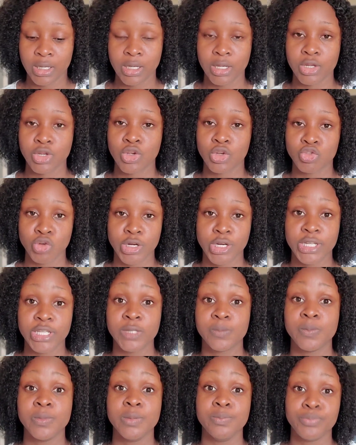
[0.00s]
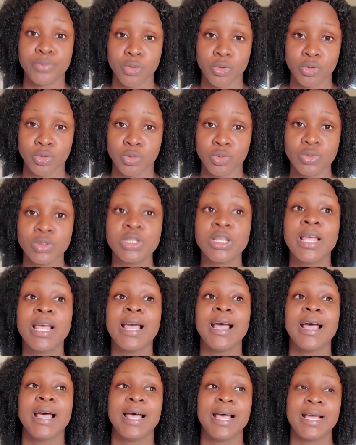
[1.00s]
your drawing is being produced,
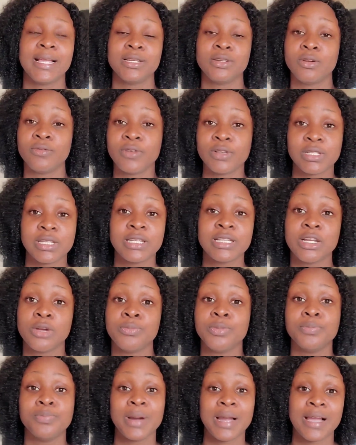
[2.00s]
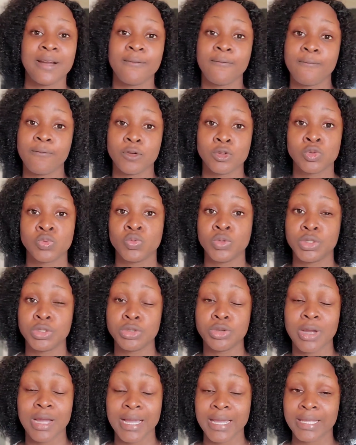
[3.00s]
and obviously there'll be back and forth with
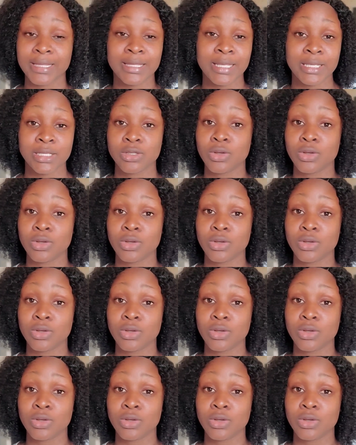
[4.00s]
your architect,